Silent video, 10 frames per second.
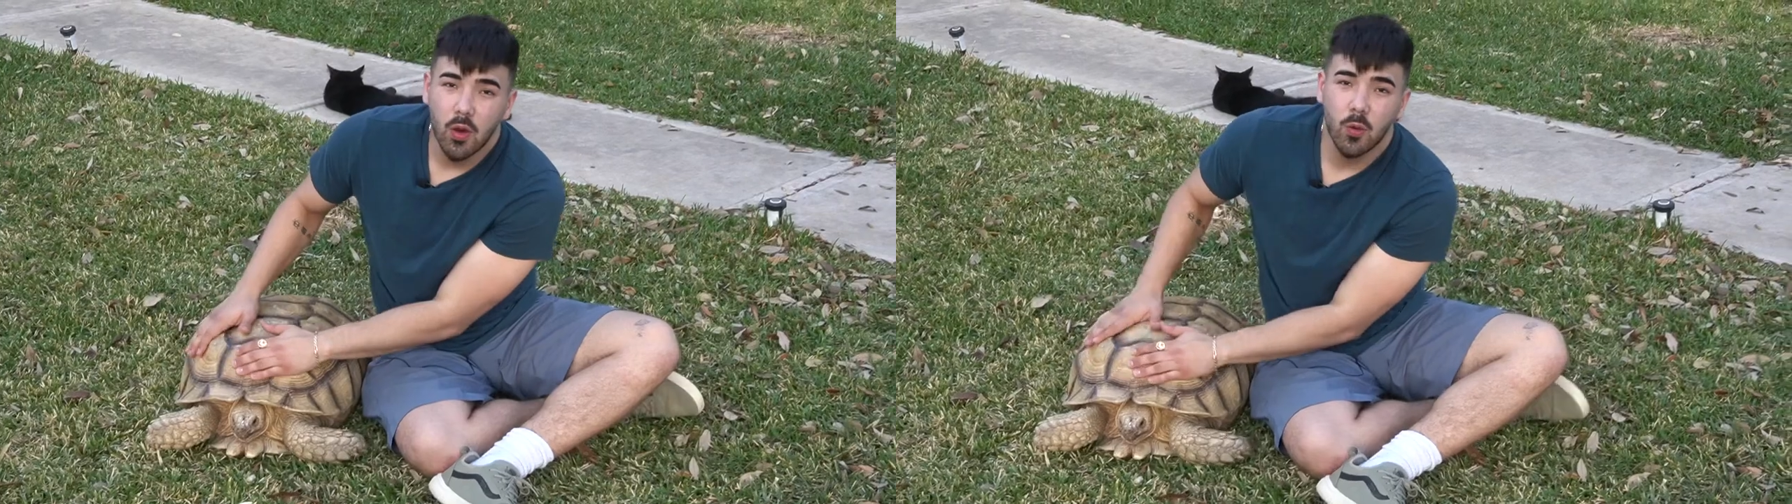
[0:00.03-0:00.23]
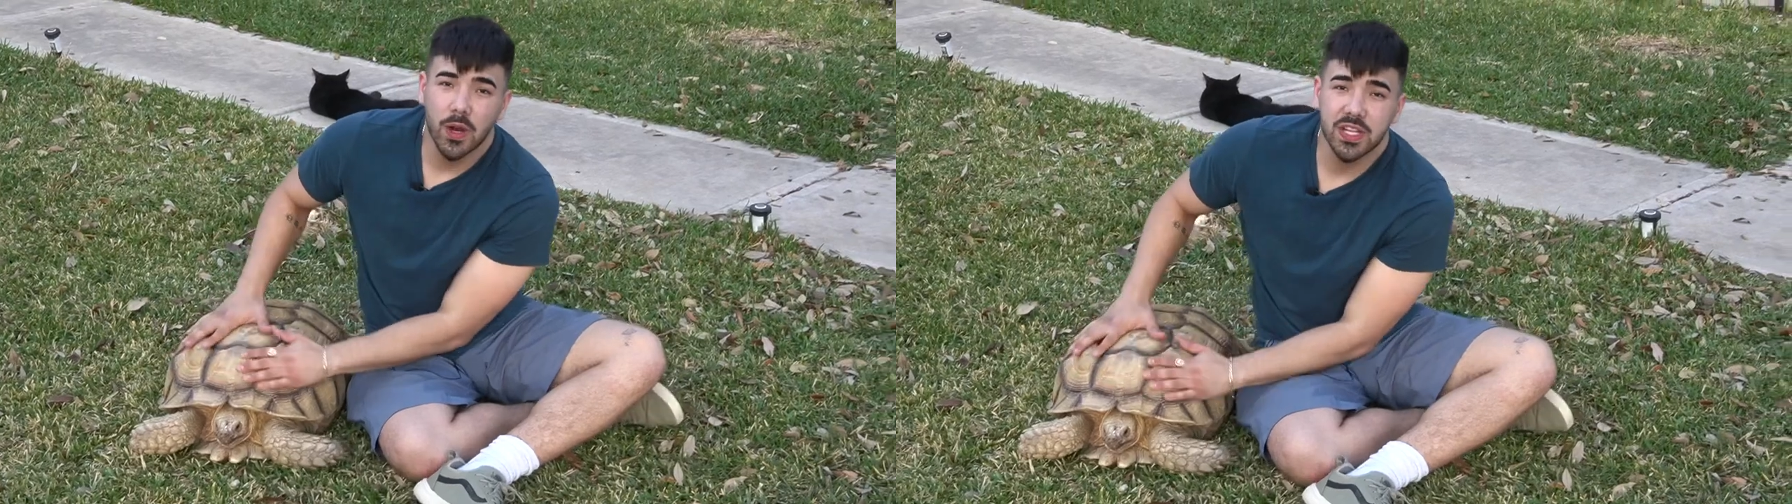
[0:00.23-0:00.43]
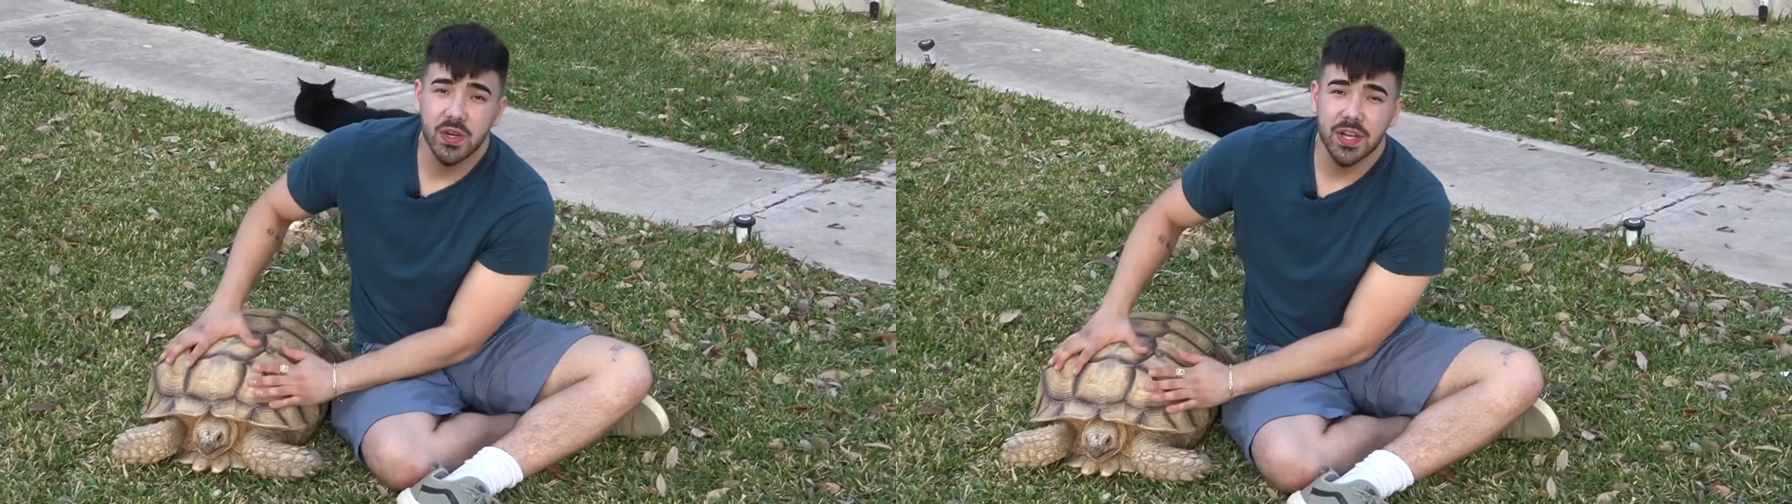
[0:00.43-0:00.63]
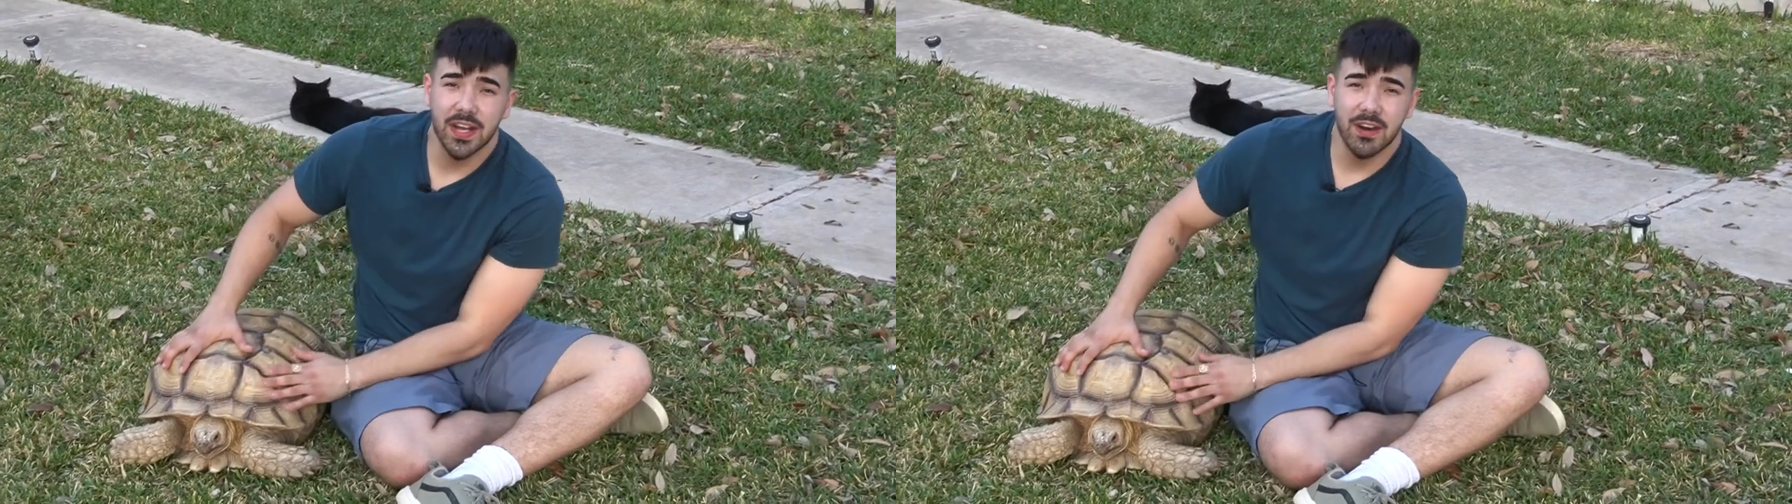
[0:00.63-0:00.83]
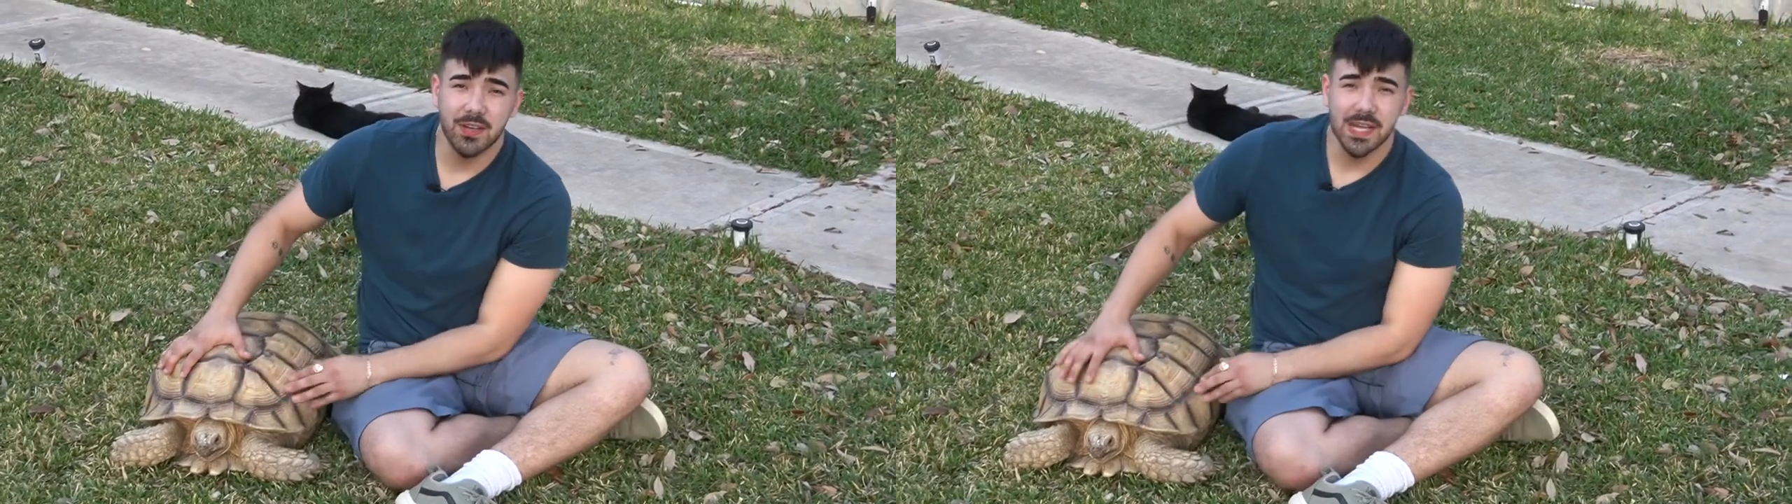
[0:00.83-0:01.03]
what is going
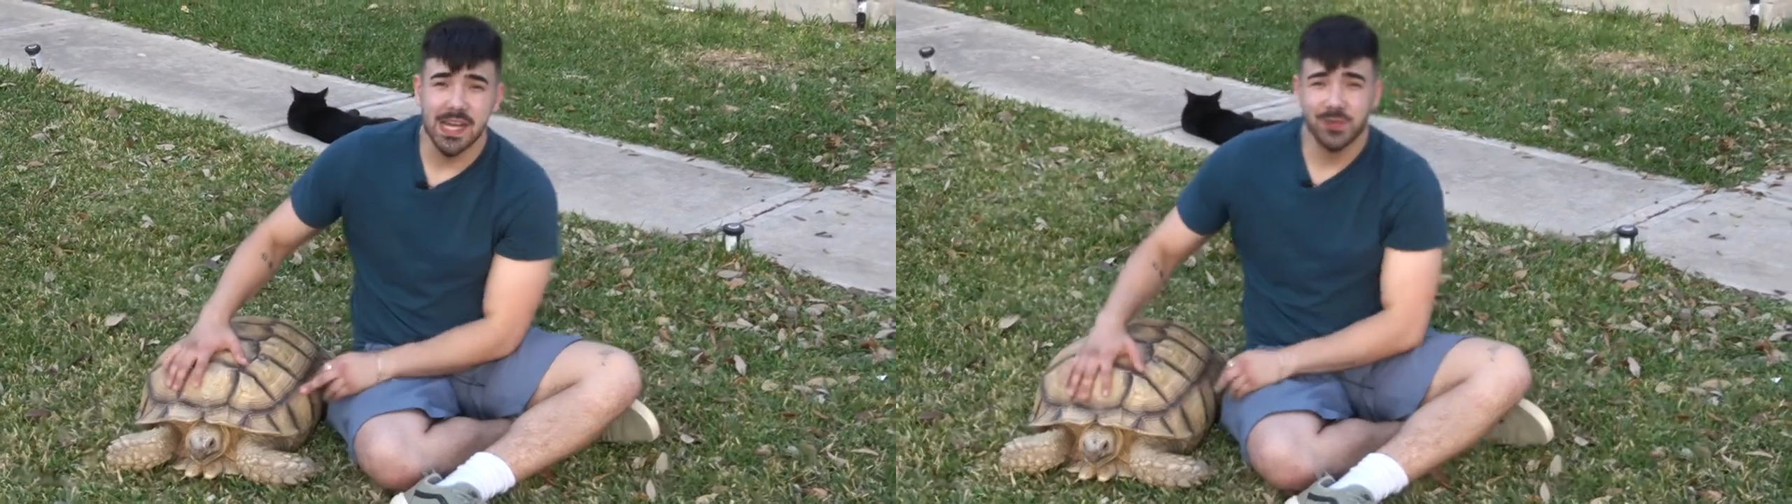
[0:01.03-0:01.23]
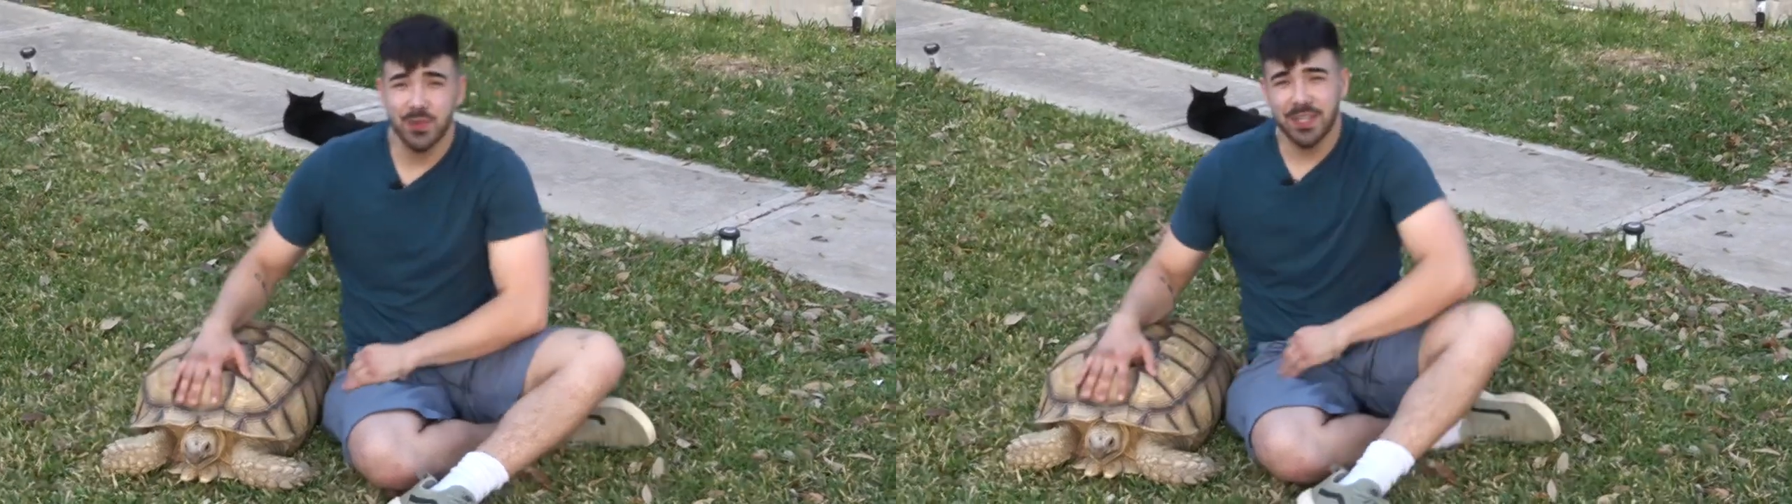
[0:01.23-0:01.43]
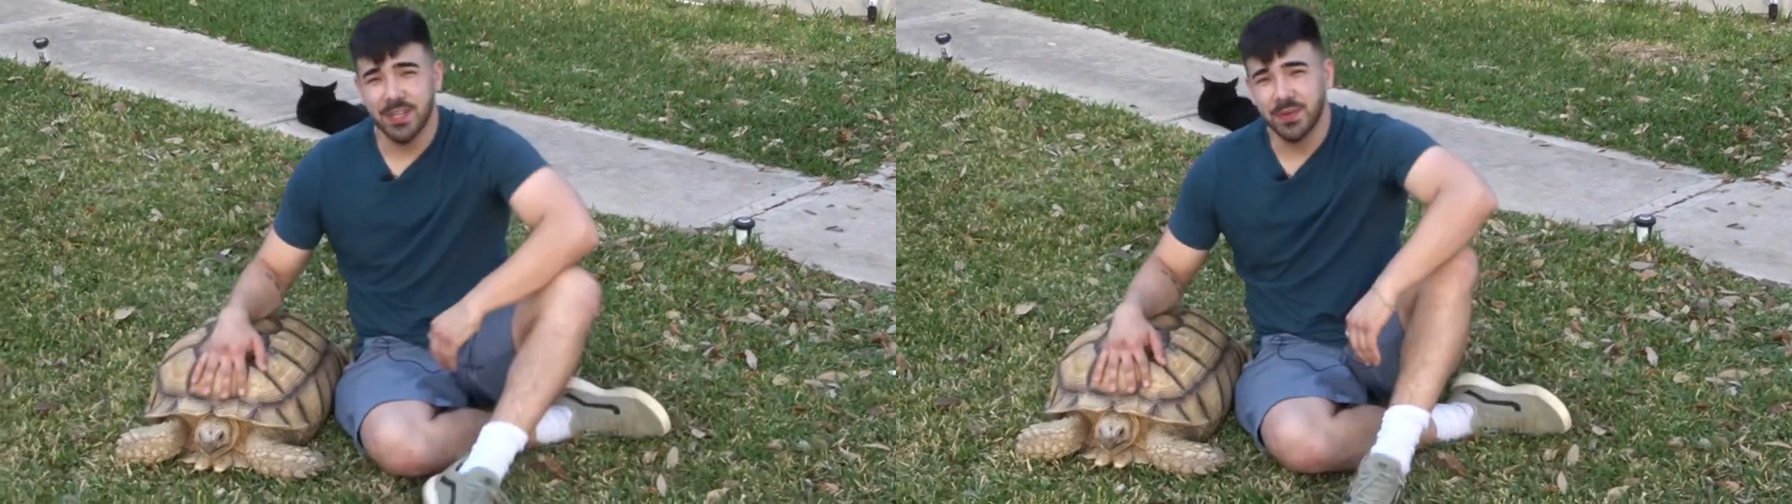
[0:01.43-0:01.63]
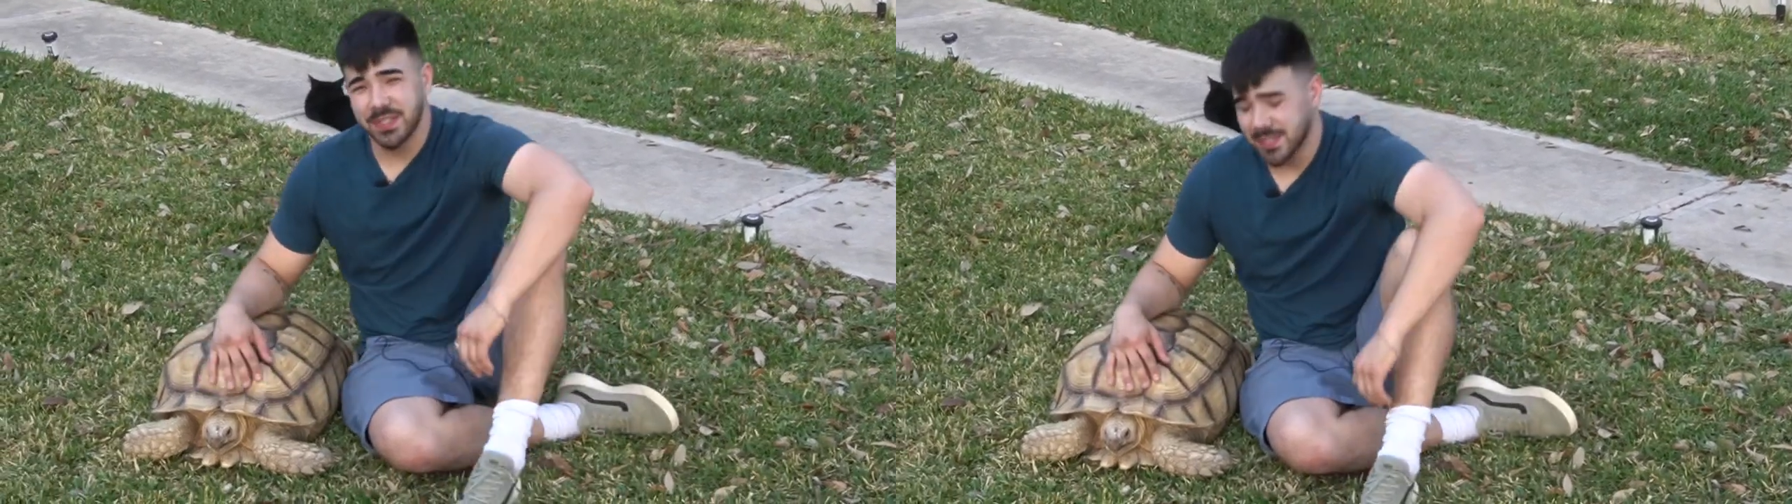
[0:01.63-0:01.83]
on guys we're here with